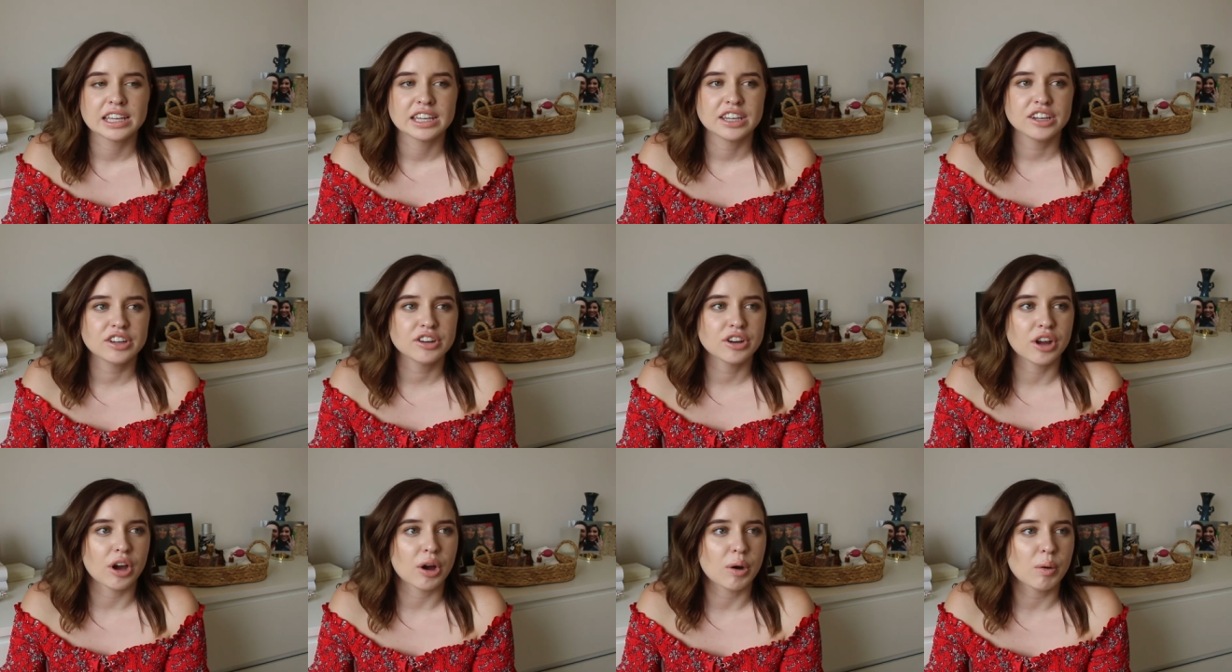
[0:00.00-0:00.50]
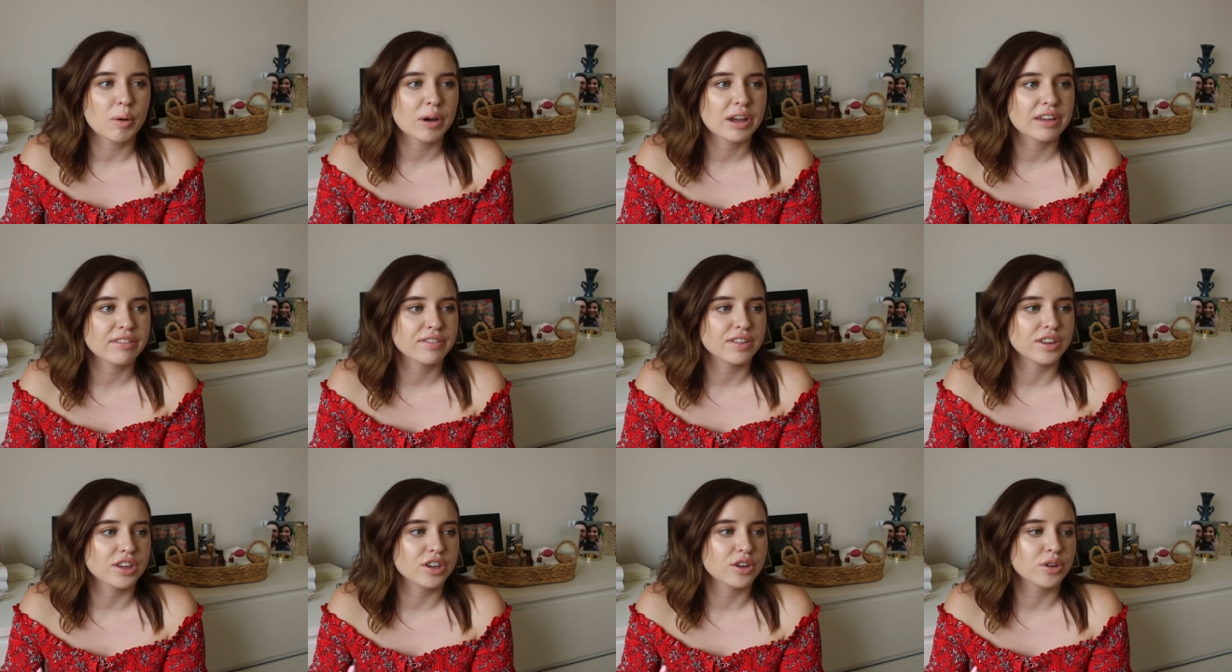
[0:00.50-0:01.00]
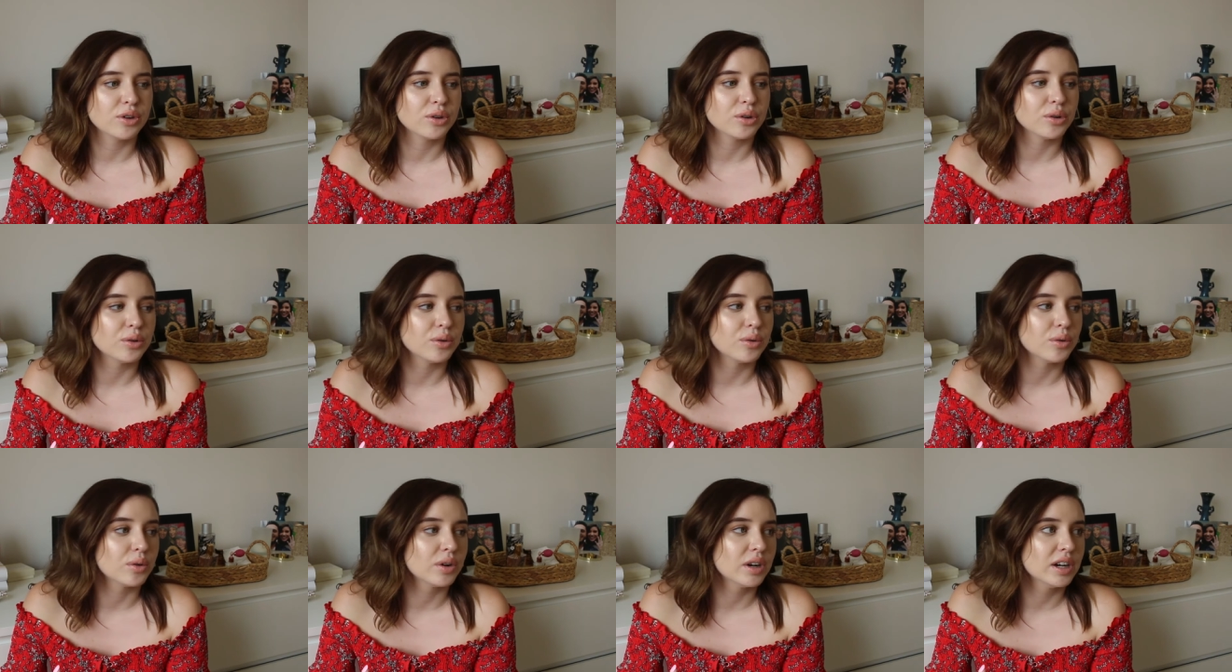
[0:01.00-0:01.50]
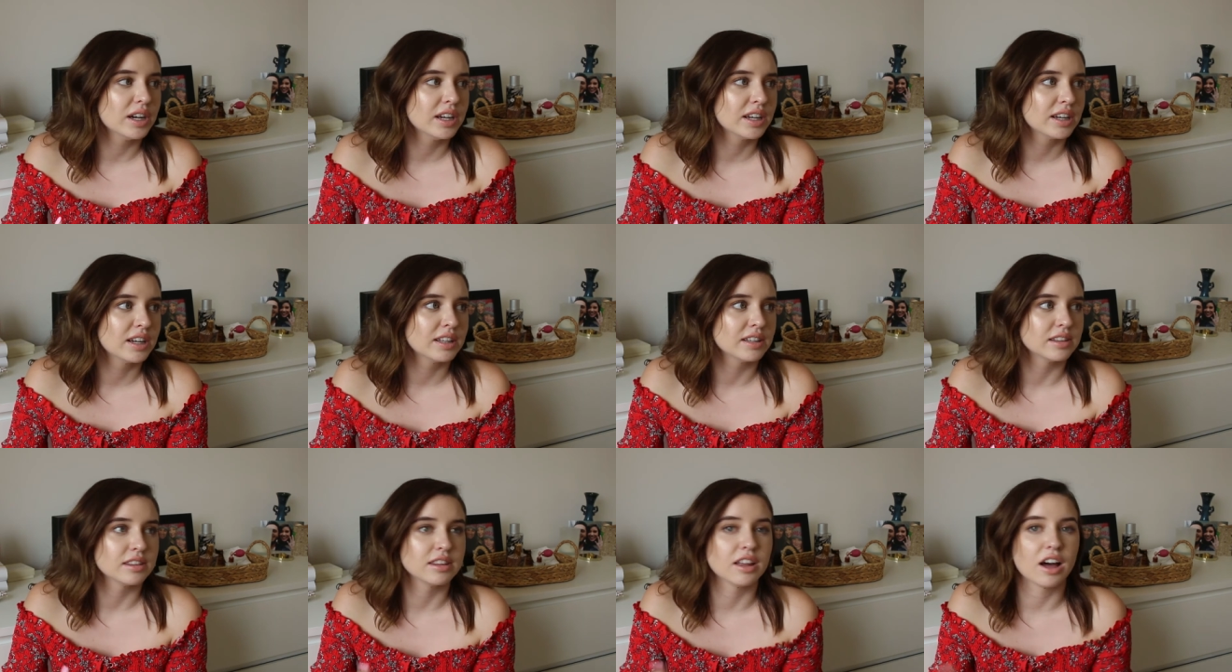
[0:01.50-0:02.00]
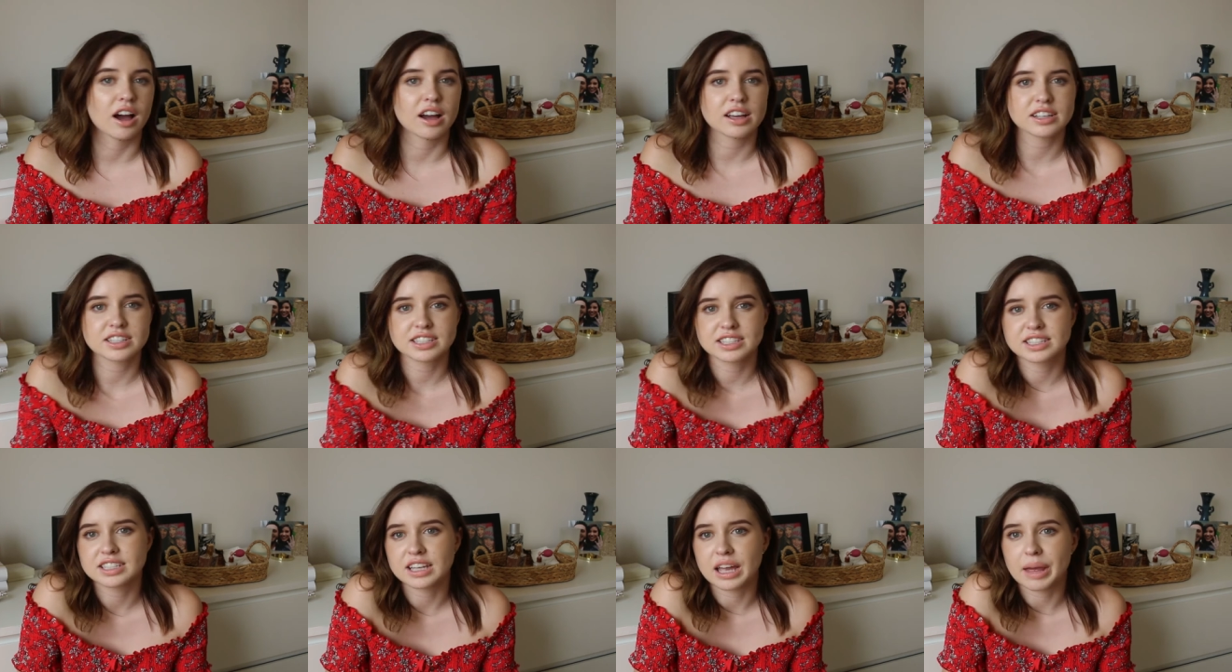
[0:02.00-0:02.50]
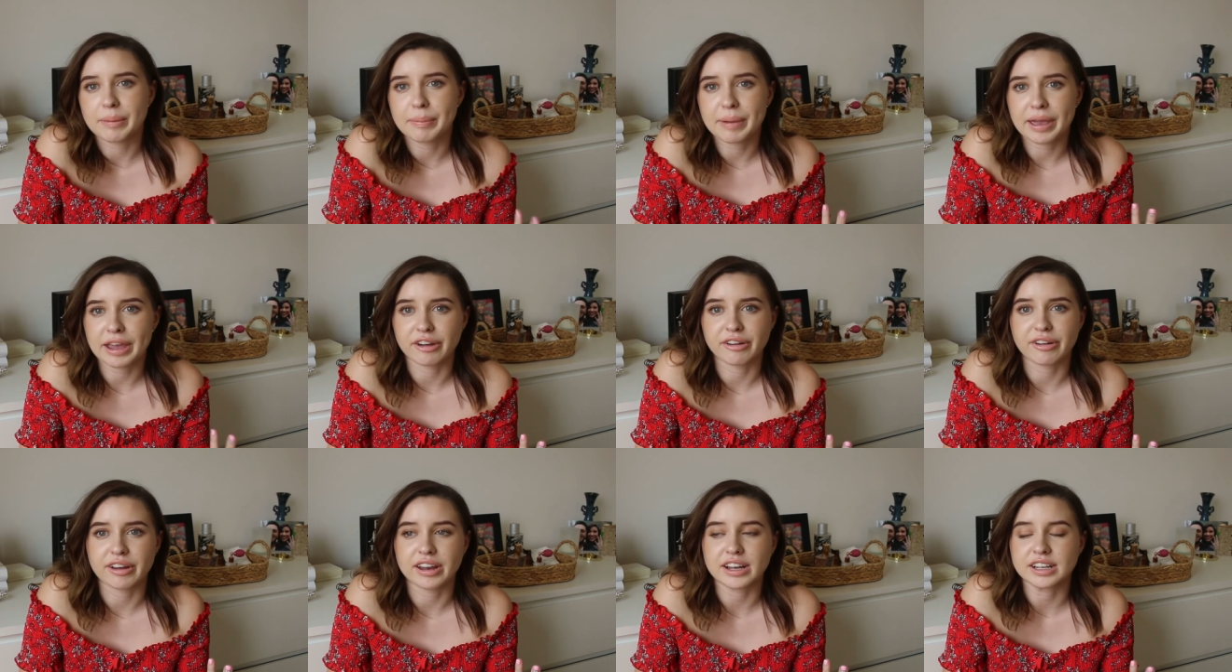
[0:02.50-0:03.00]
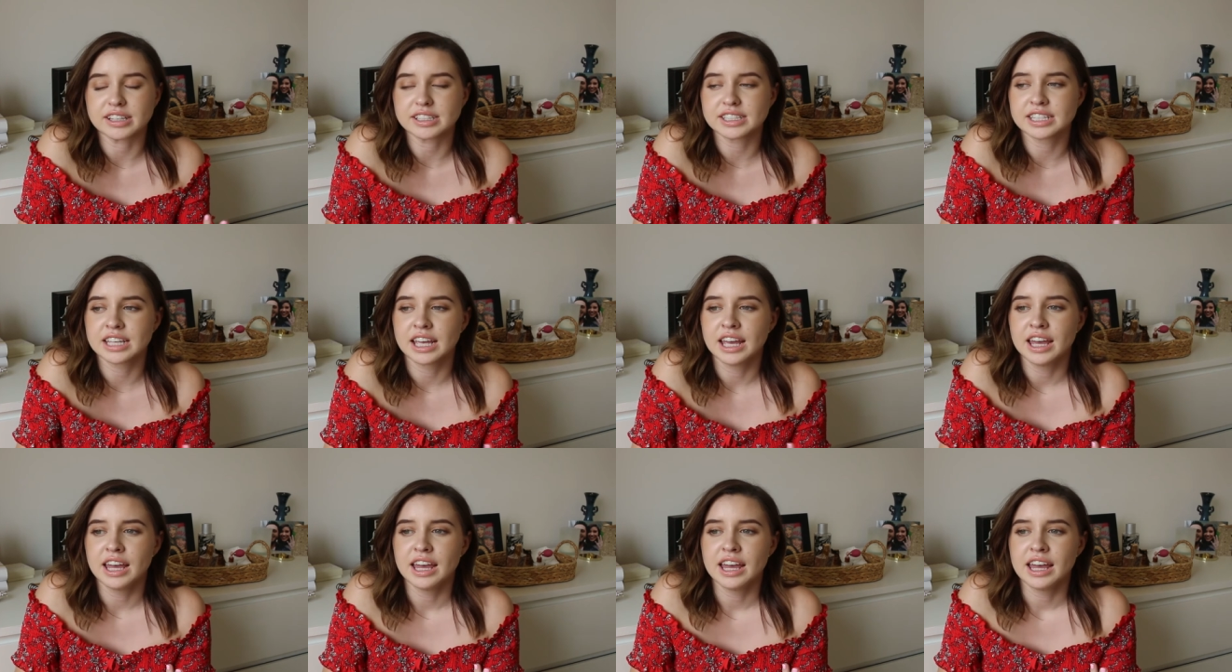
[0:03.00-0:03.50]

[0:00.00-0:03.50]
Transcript: you know, if you lost a parent,